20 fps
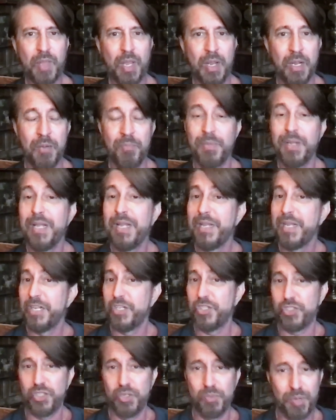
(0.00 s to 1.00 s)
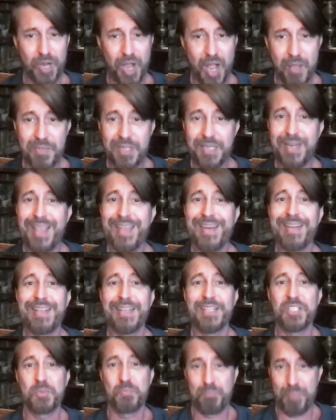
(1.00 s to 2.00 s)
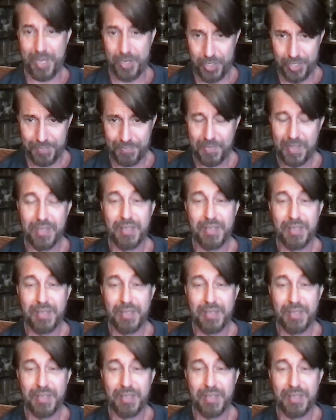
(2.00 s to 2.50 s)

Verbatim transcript: Um, it's super common and it gets better.